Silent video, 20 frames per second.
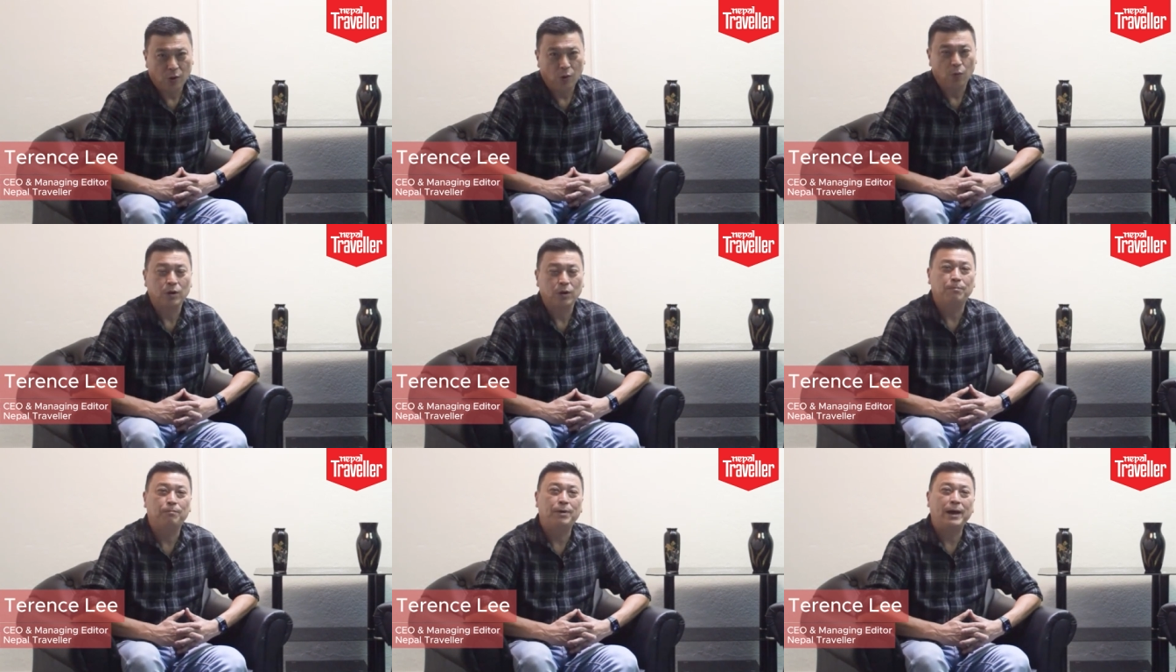
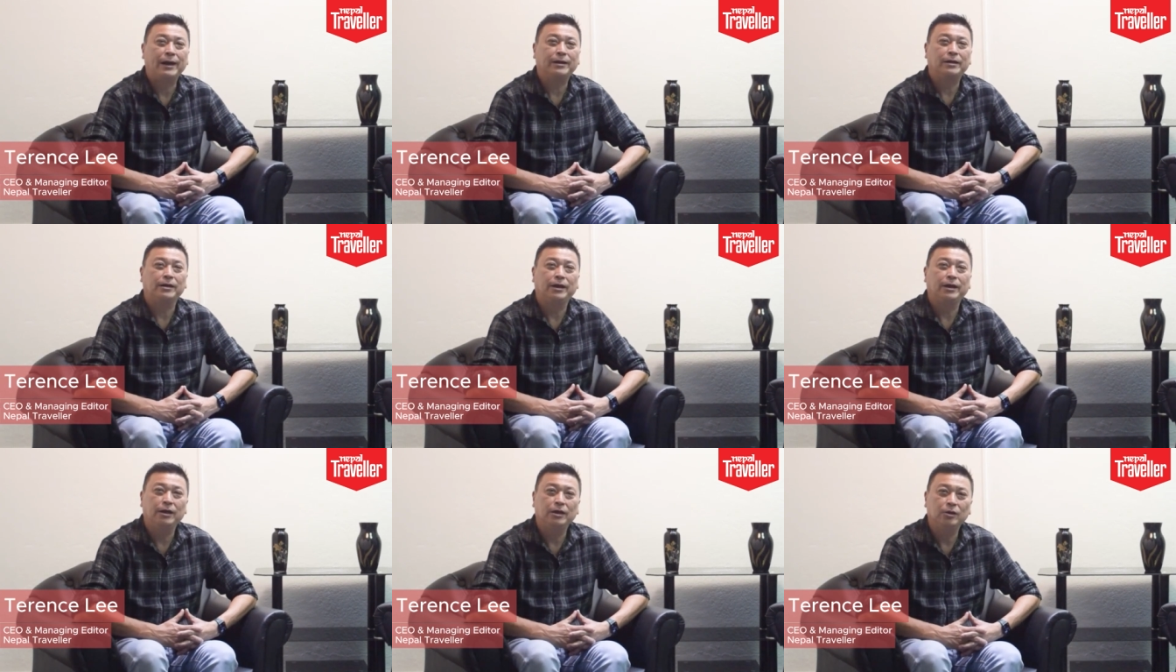We are back
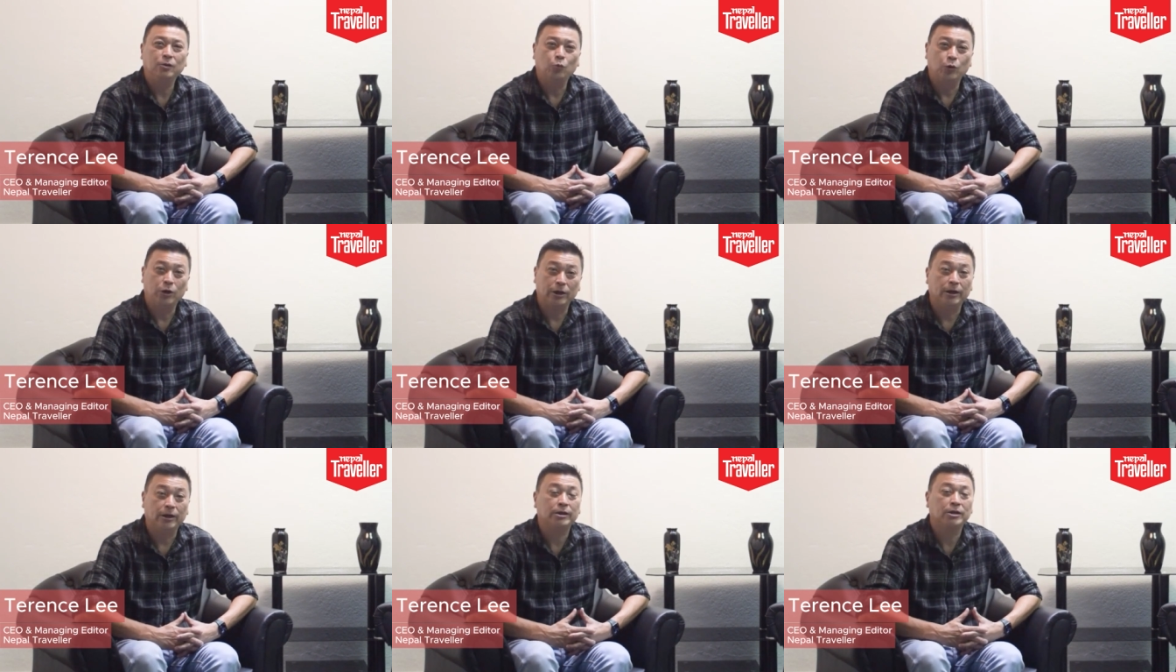again
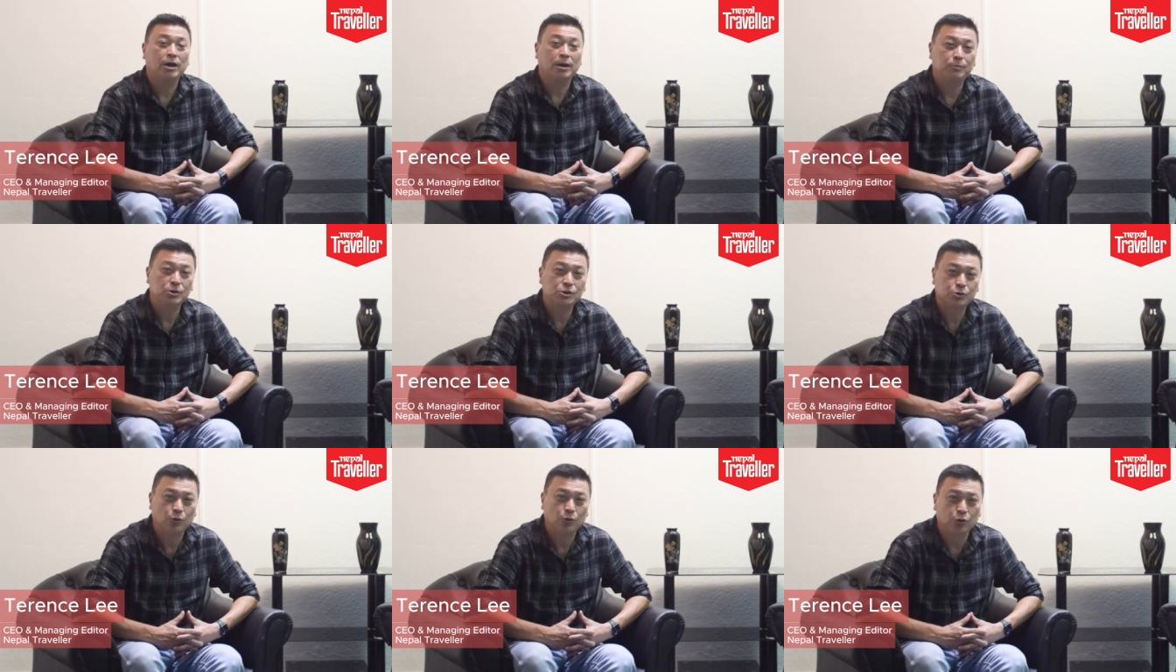with another
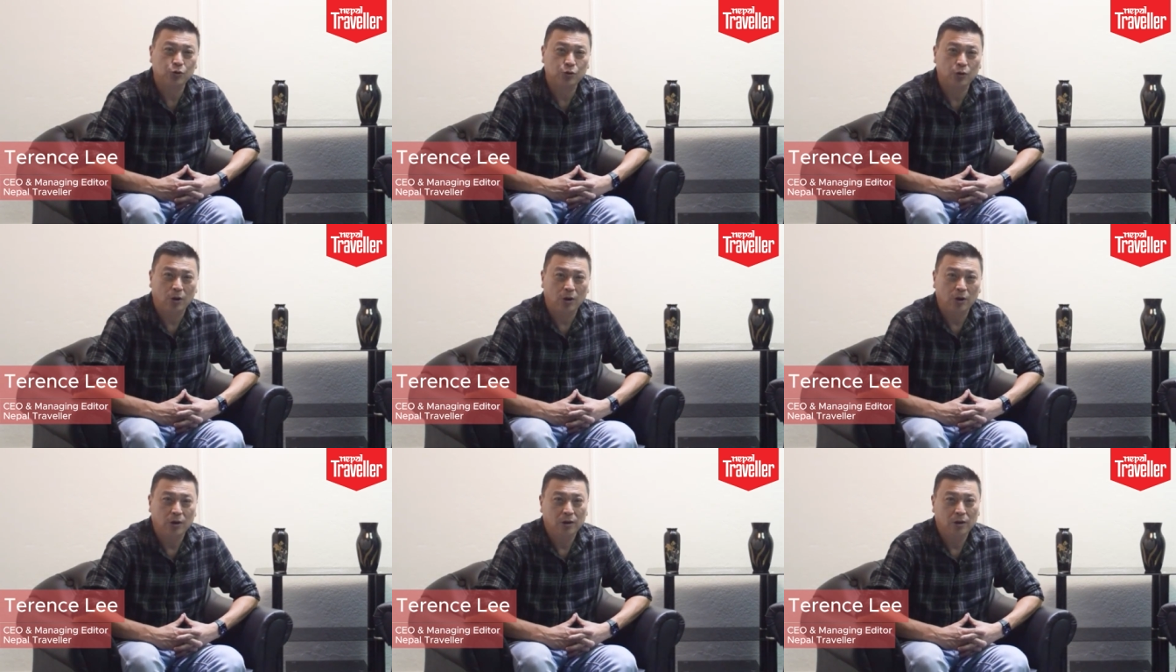episode
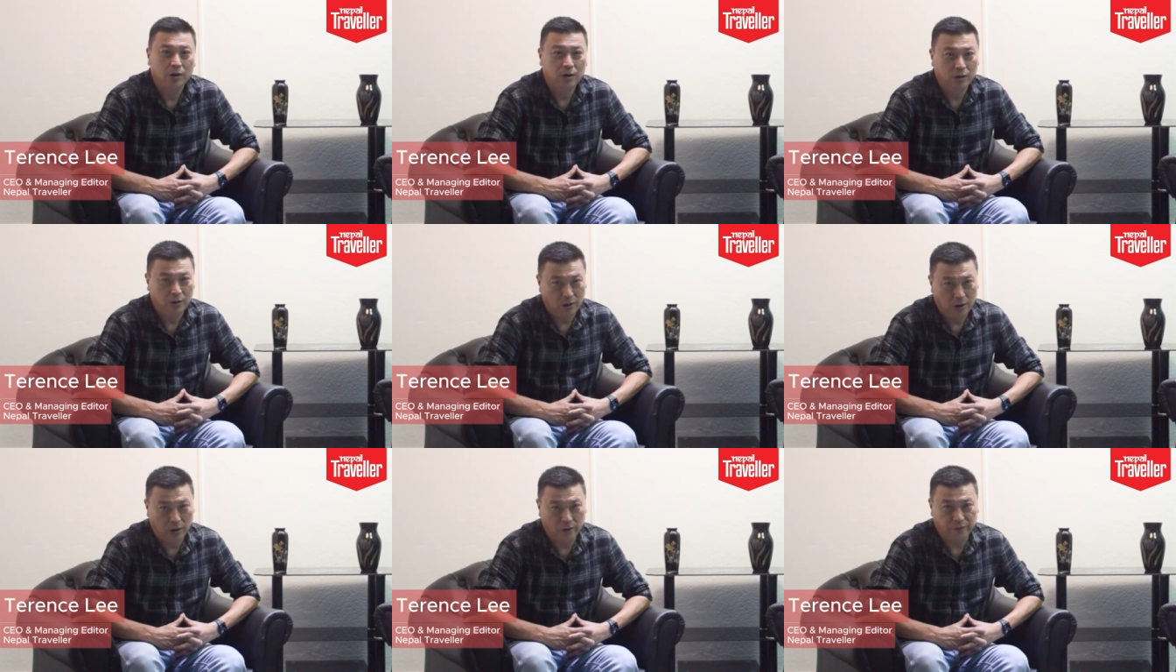
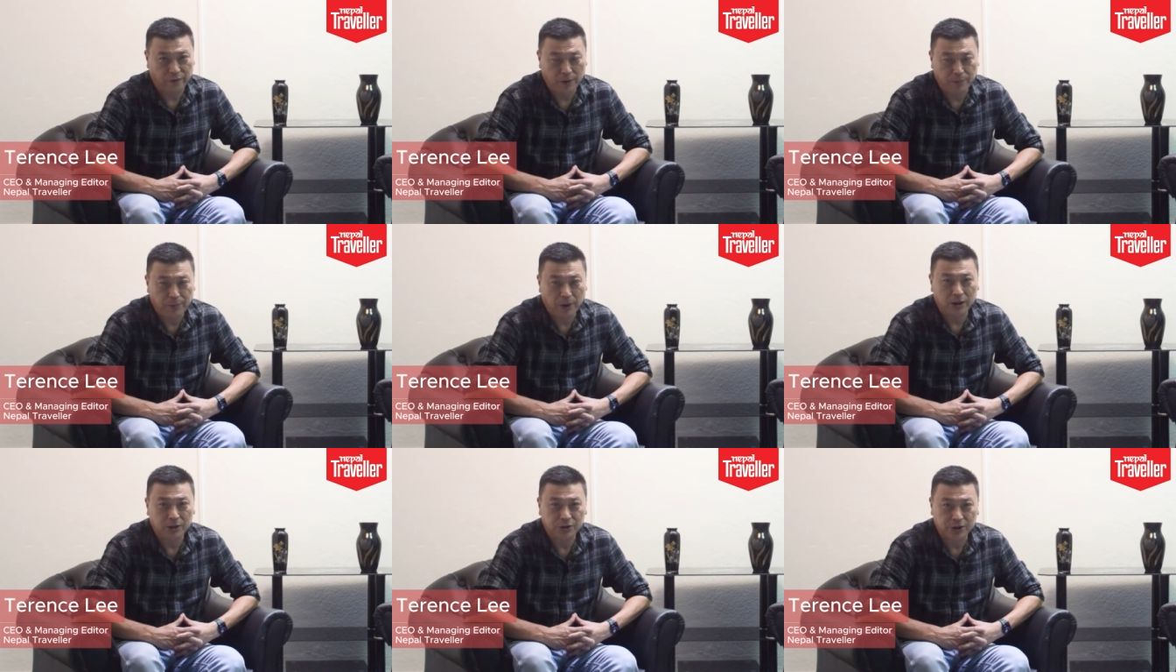of
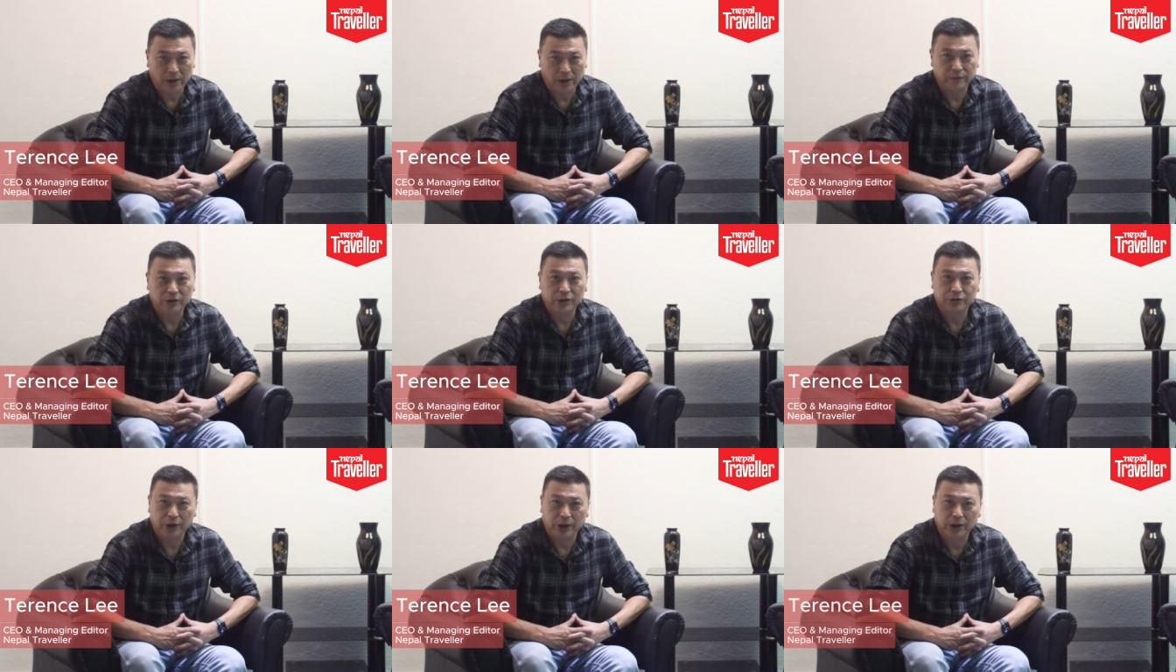Nepal
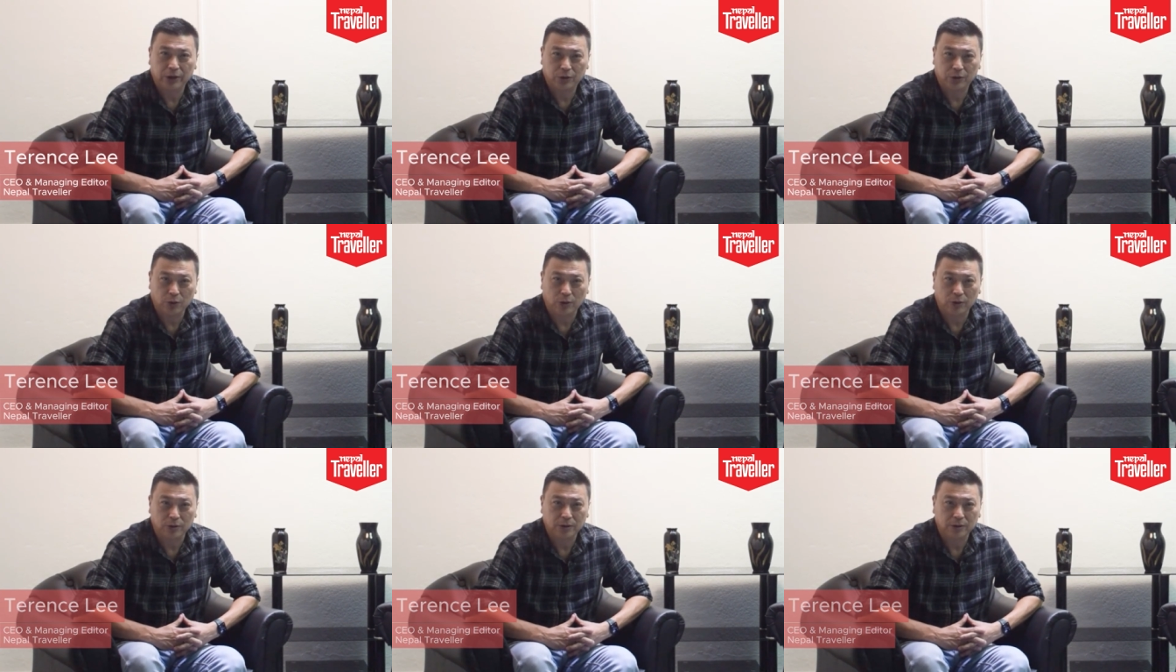Travel Trade
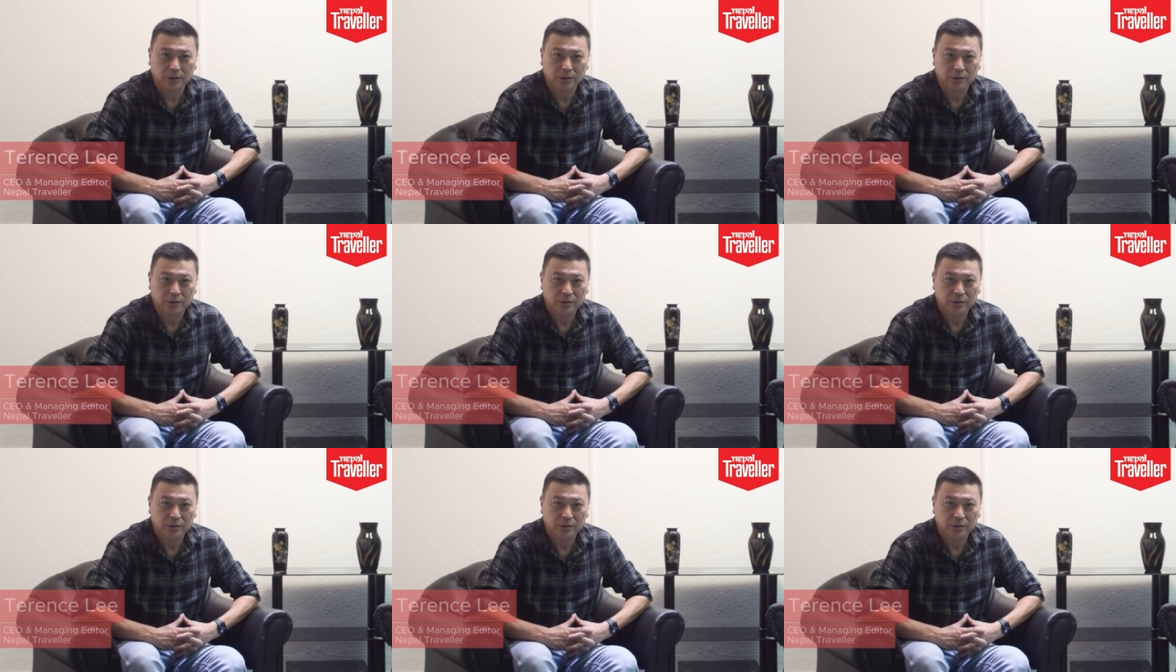Talk.